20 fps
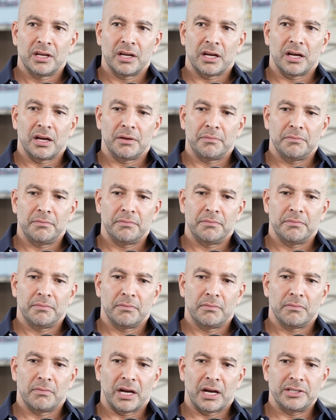
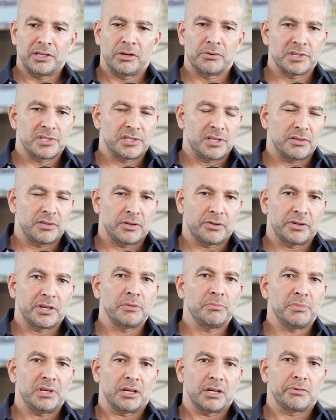I noticed that there
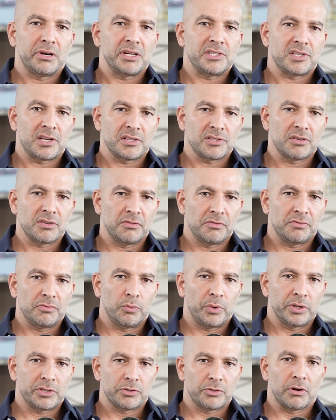can be a great sense of
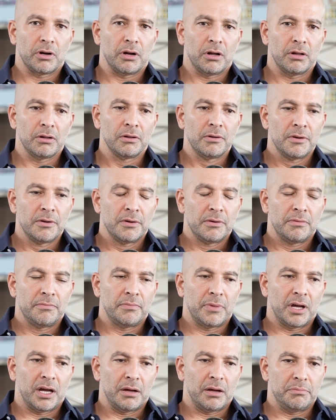withdrawal
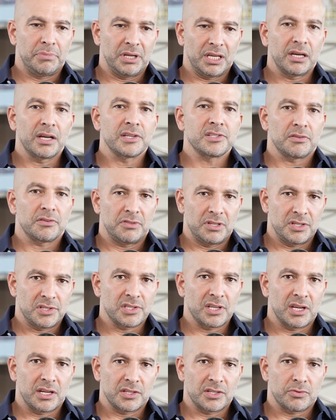because of
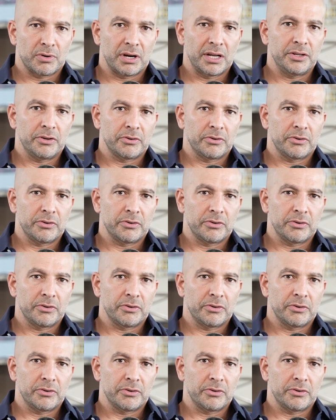these things, right?